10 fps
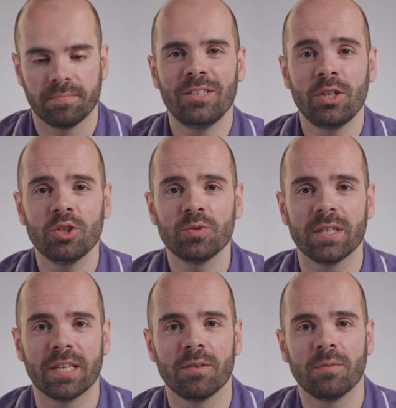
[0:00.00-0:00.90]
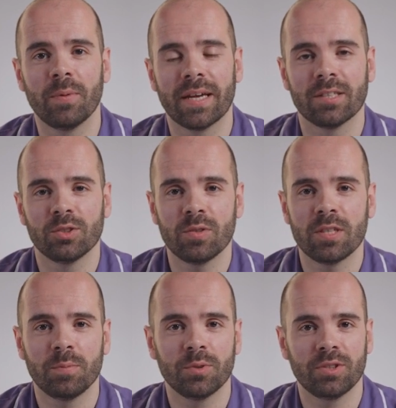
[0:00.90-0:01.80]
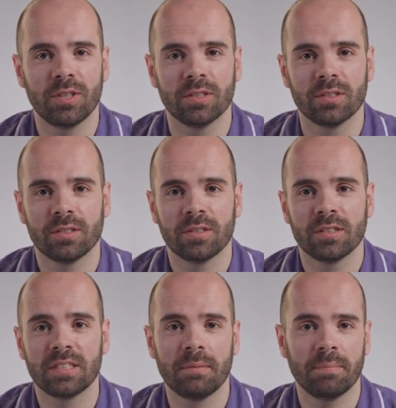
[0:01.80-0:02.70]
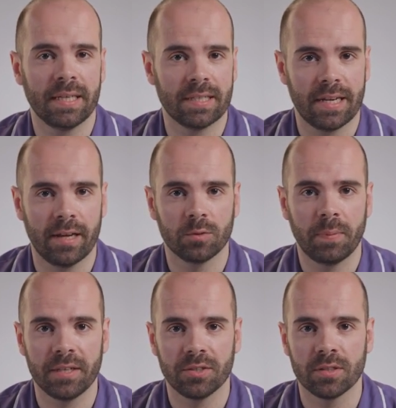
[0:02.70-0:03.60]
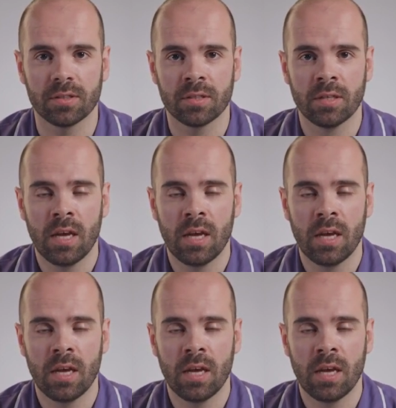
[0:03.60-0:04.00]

Usually, we can do these procedures simply as an outpatient,